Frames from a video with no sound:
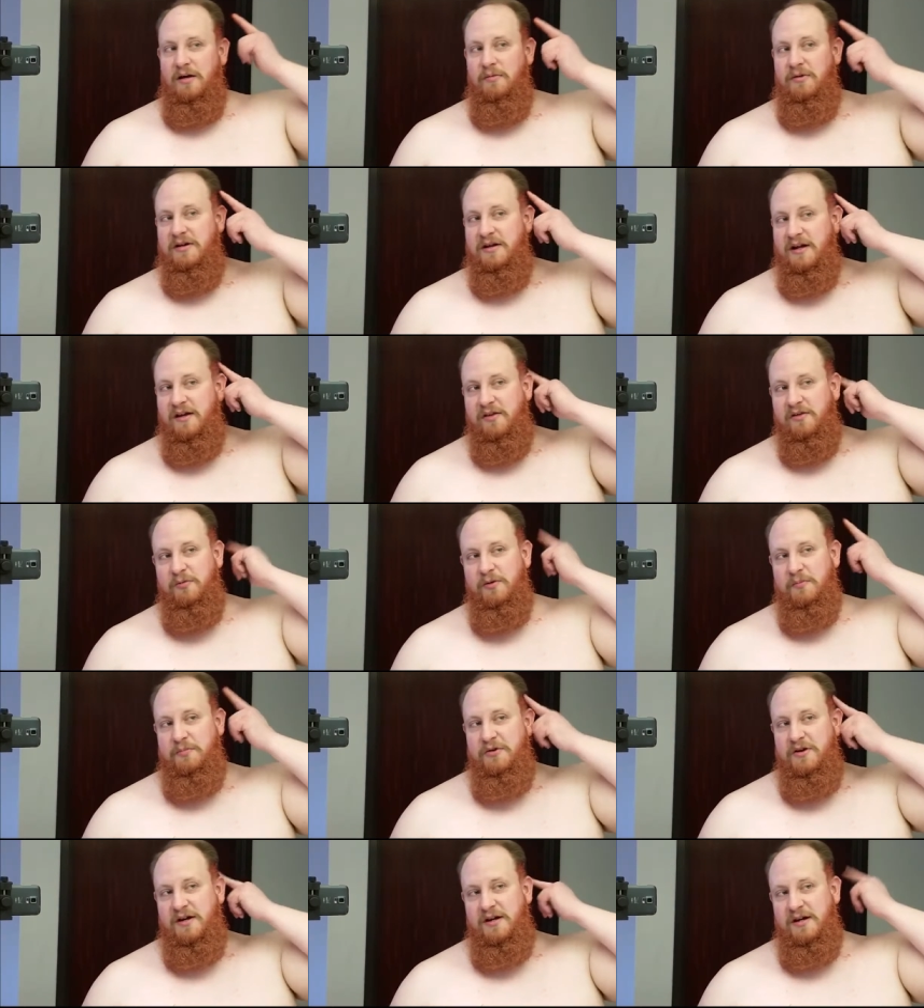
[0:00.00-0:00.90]
Yes,
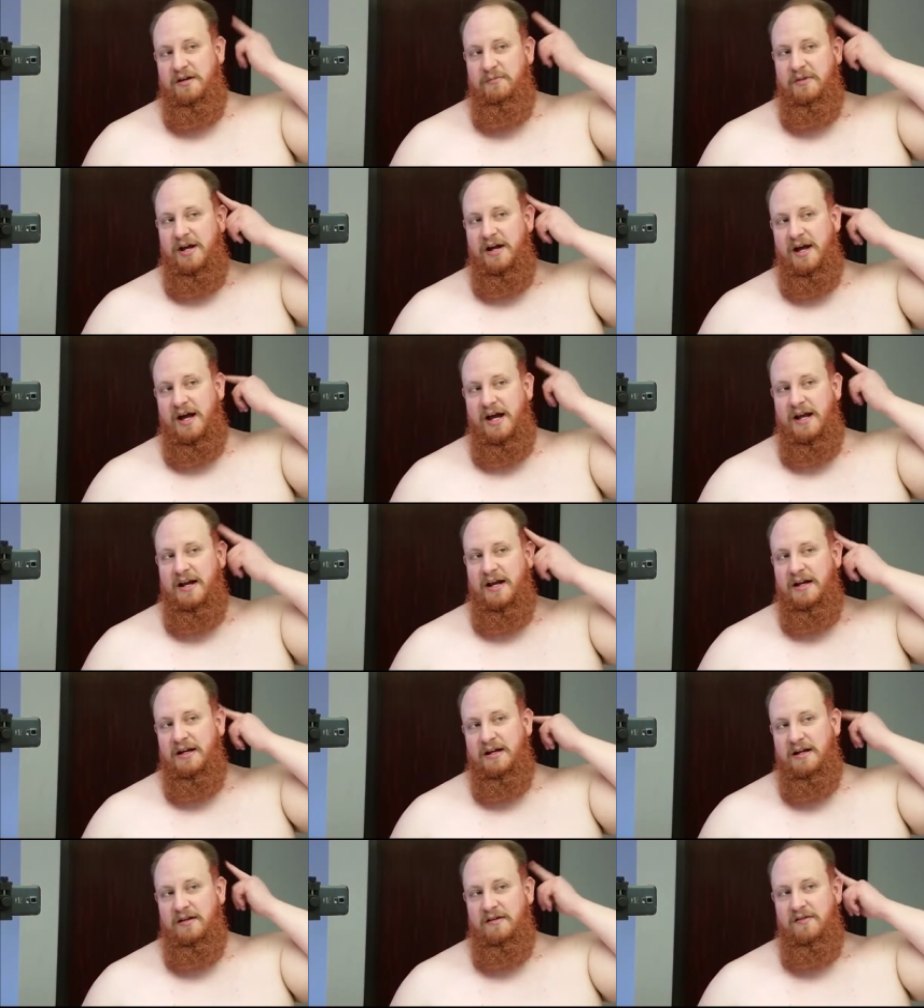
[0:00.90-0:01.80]
we're putting in my
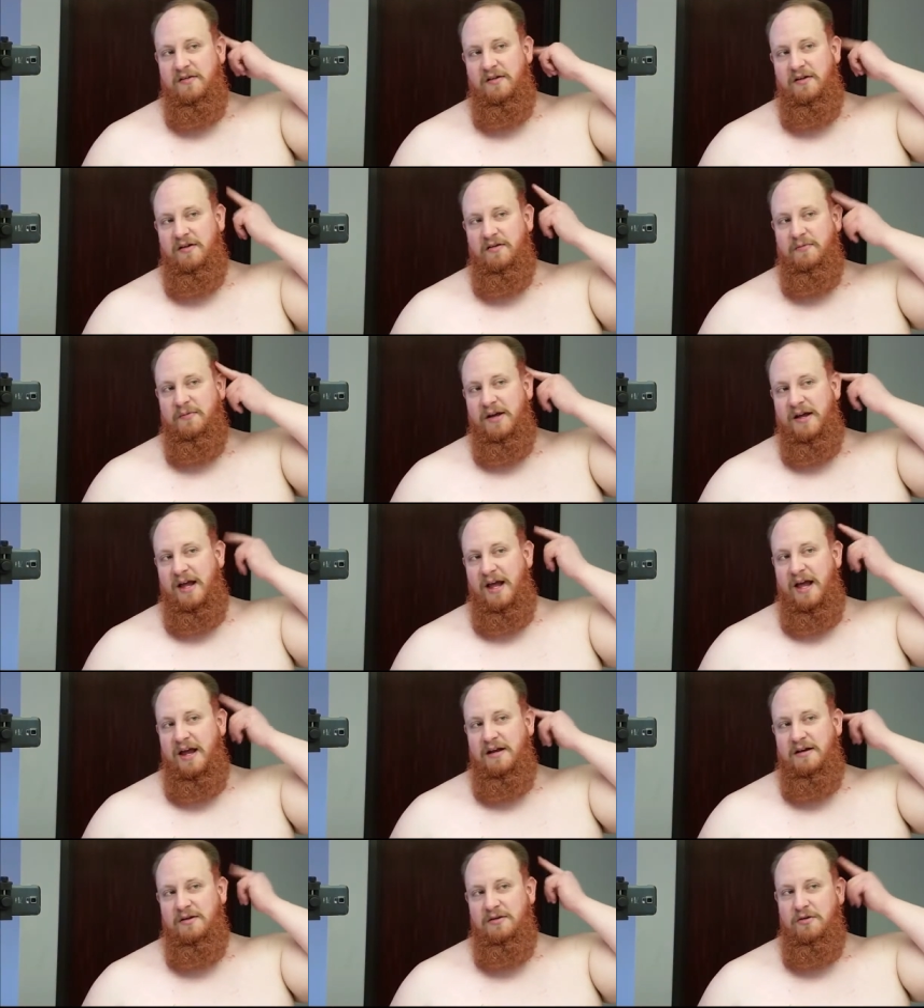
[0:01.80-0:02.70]
highlight colors along my
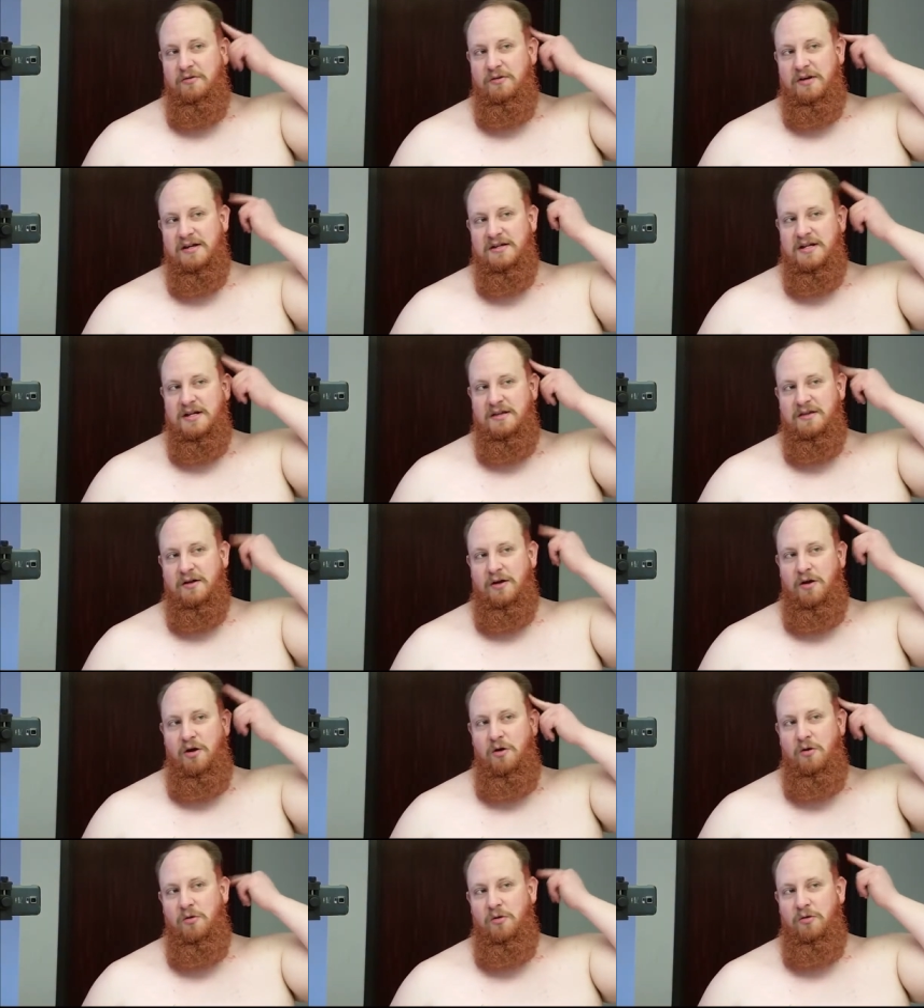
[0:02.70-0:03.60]
head, getting the
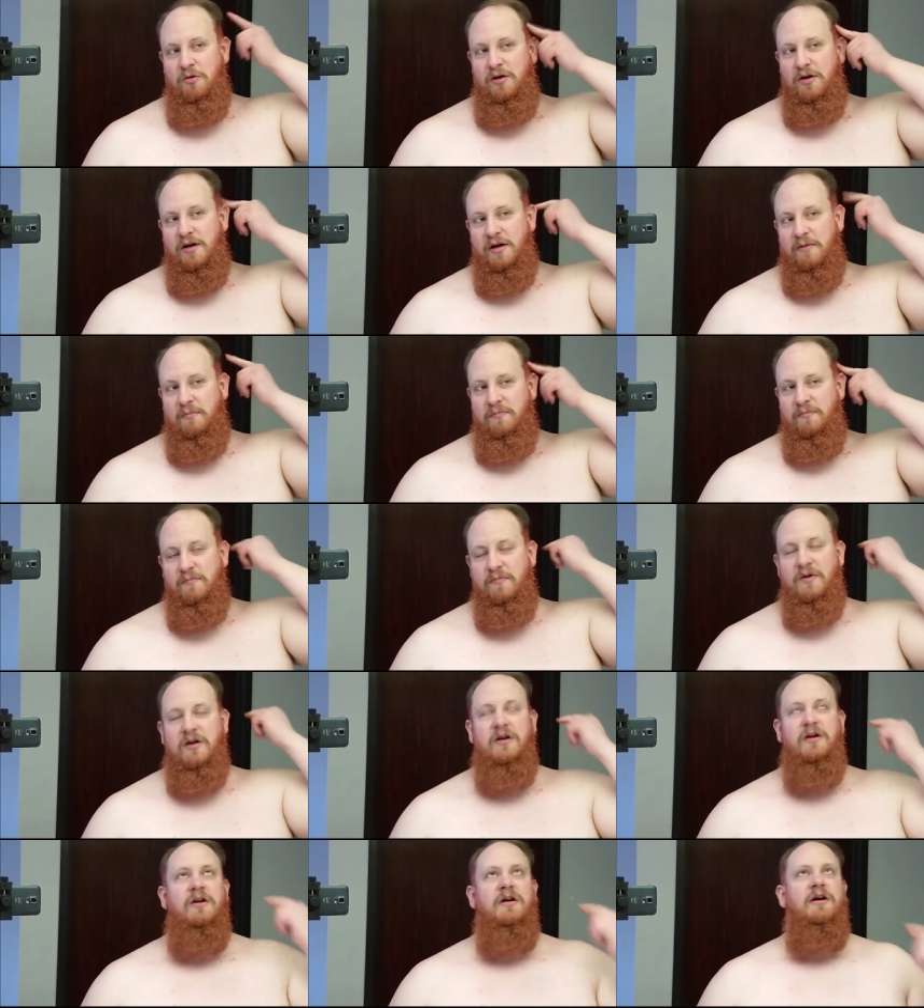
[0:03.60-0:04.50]
whole,
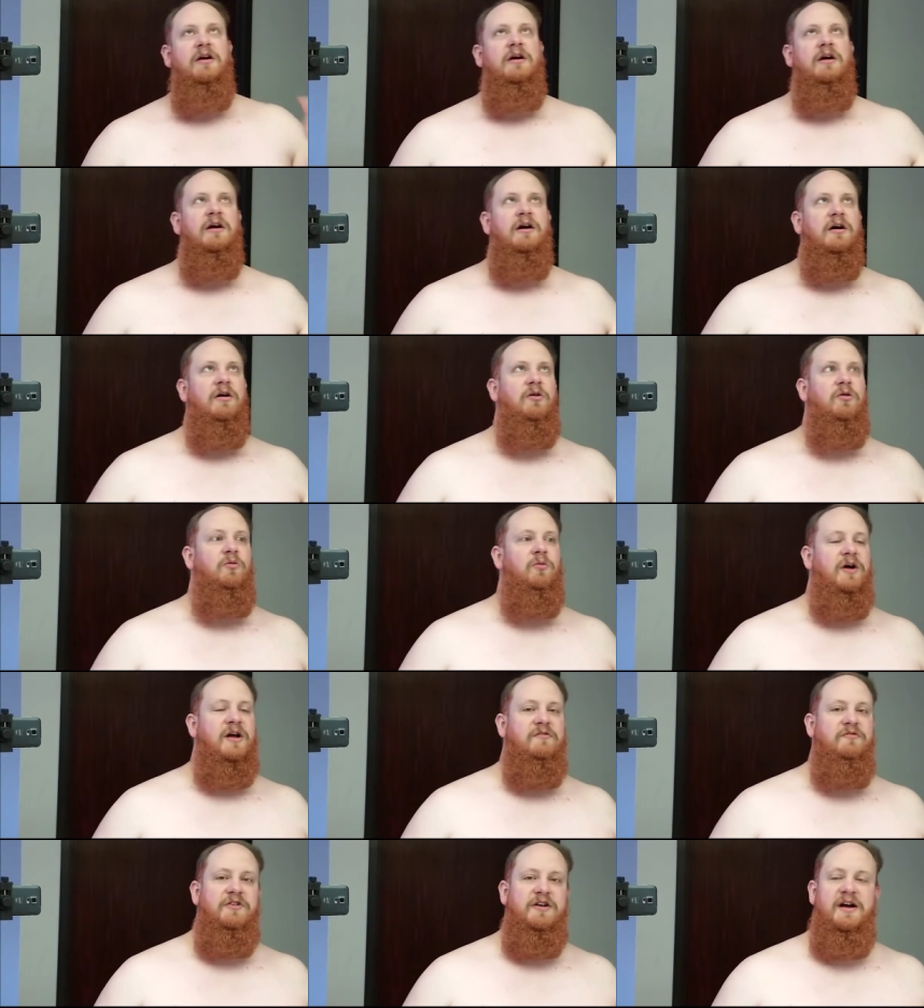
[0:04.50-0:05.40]

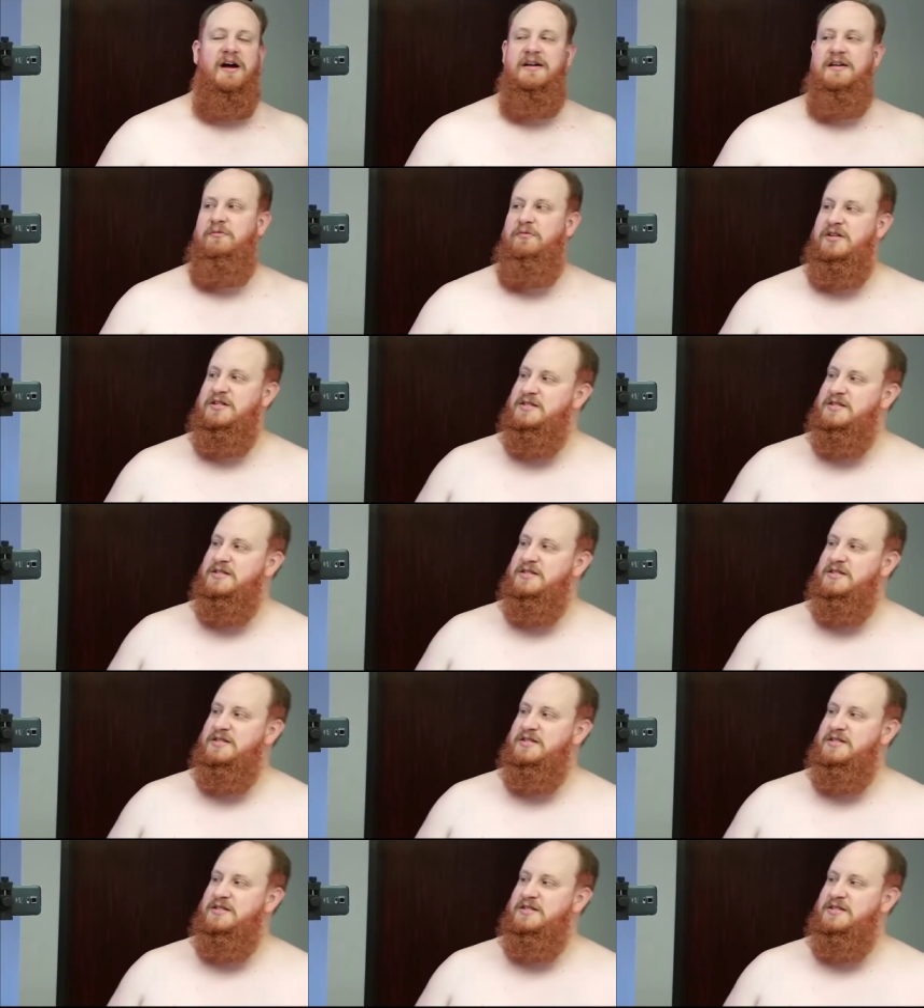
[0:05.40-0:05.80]
oh, I forgot.